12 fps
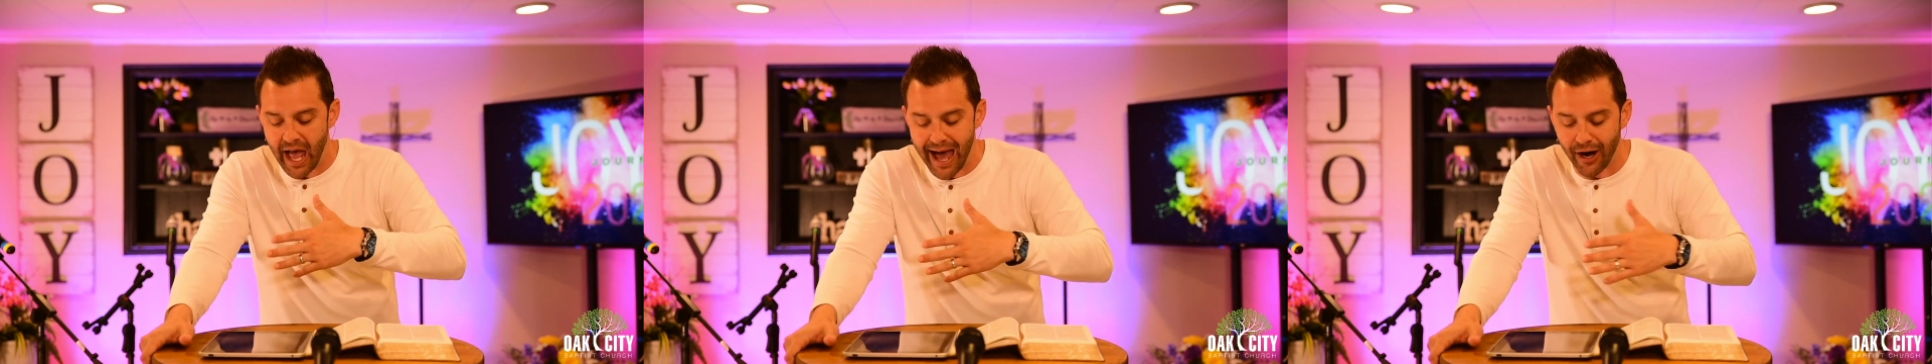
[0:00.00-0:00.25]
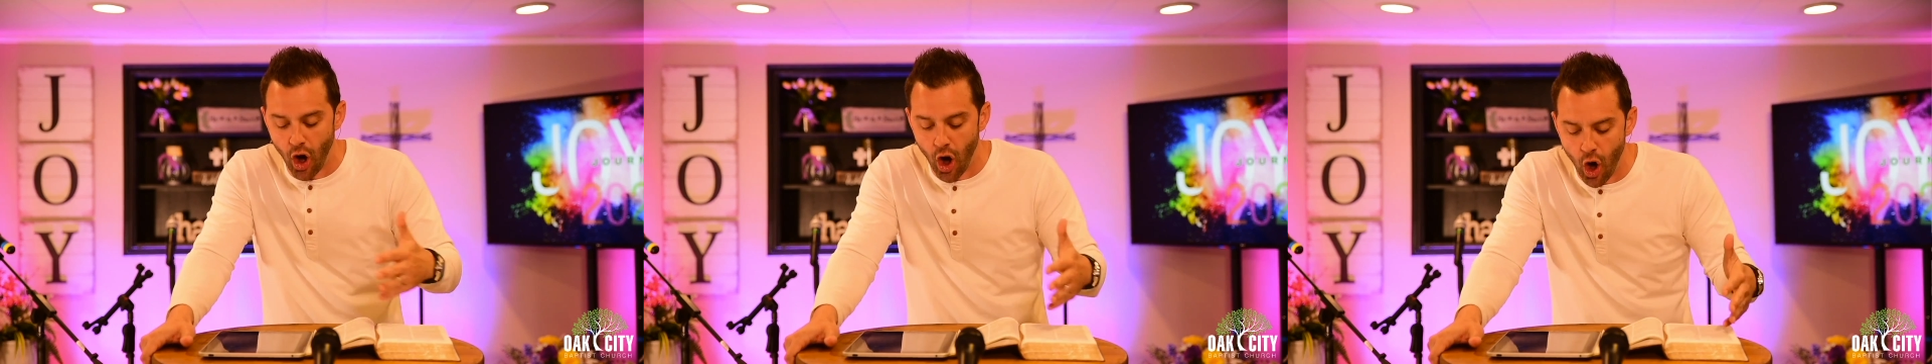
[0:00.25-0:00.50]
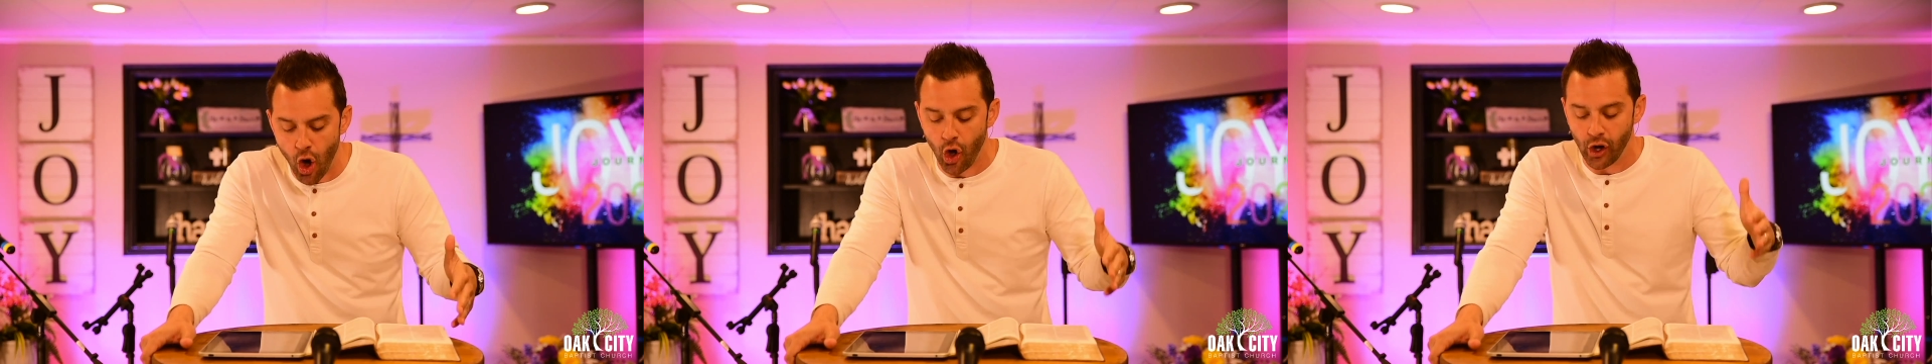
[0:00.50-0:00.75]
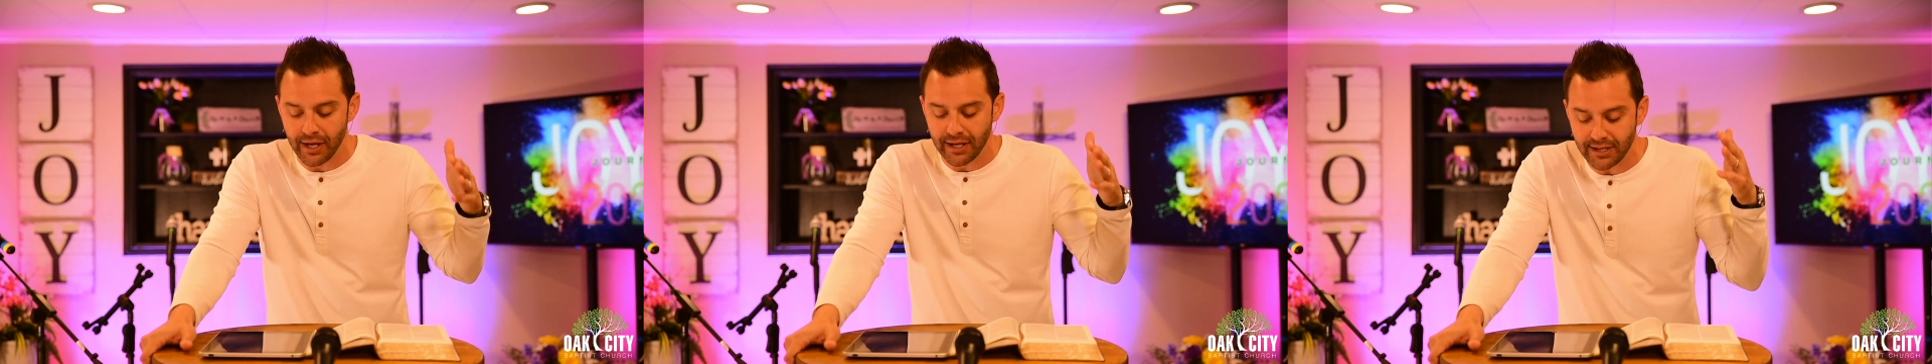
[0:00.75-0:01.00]
at
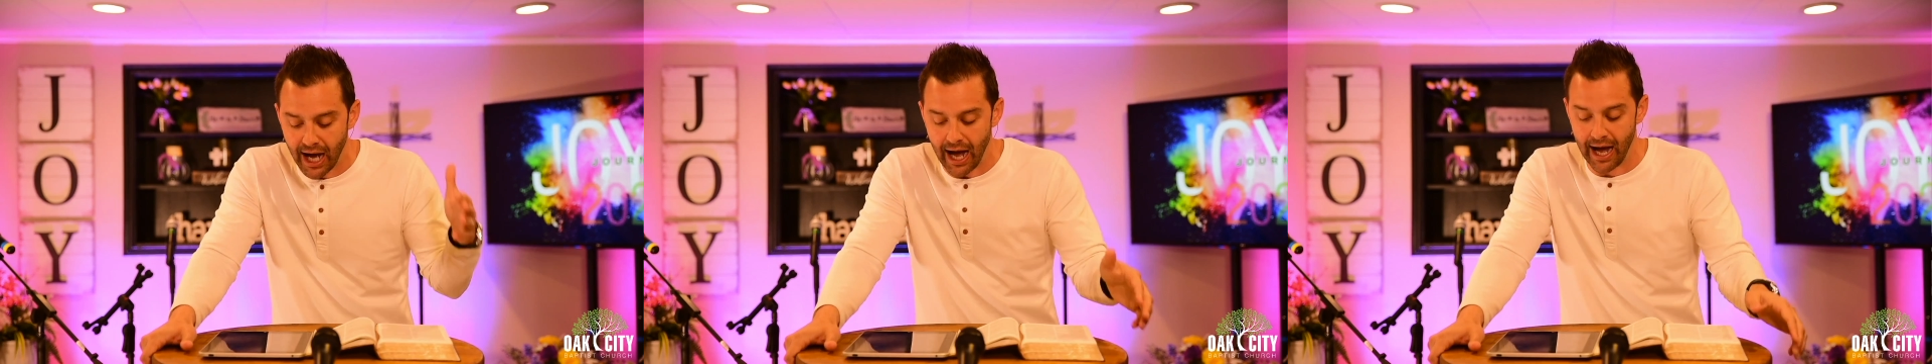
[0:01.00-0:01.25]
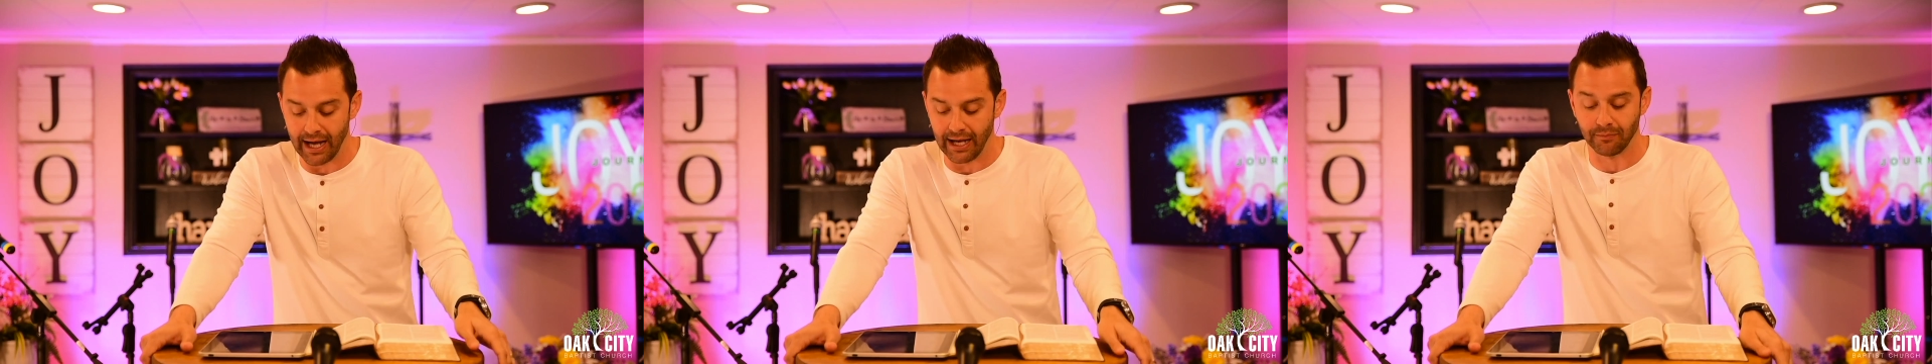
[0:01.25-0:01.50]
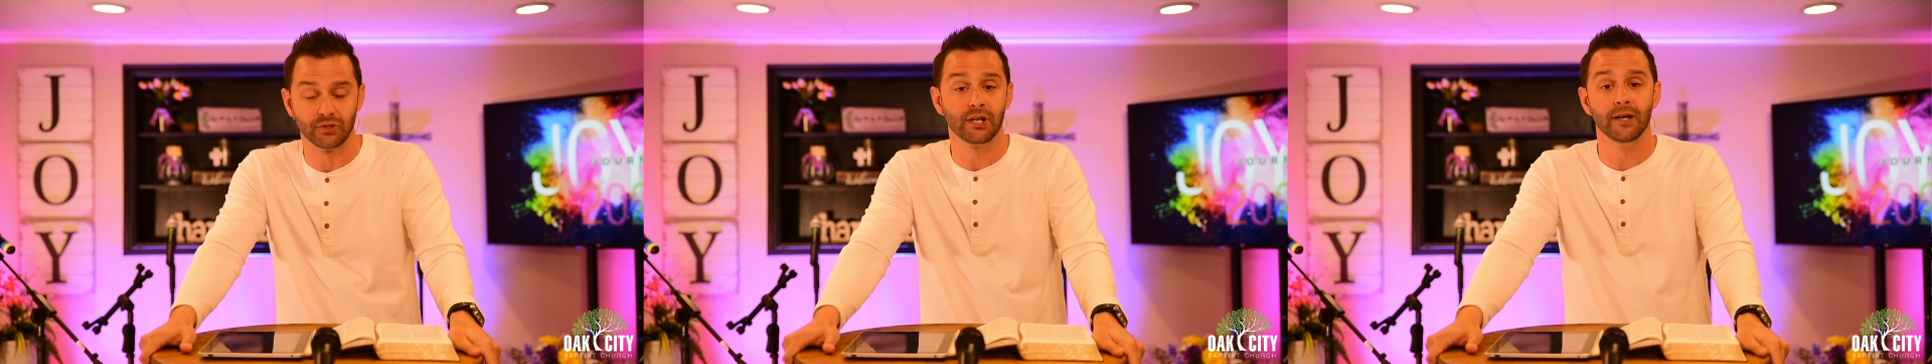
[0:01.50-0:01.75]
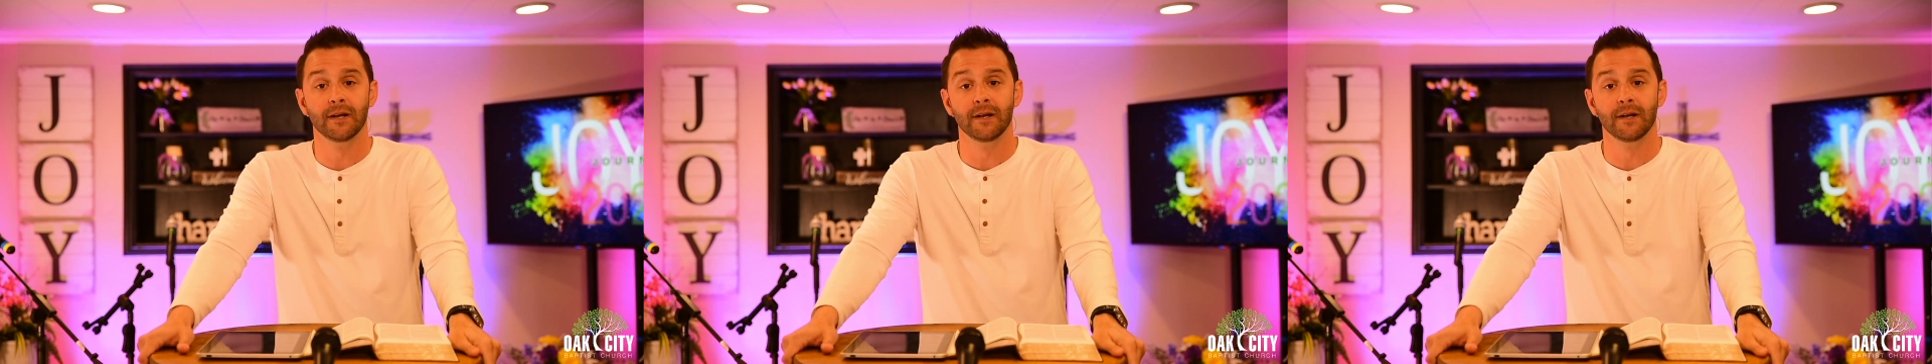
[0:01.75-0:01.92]
all times.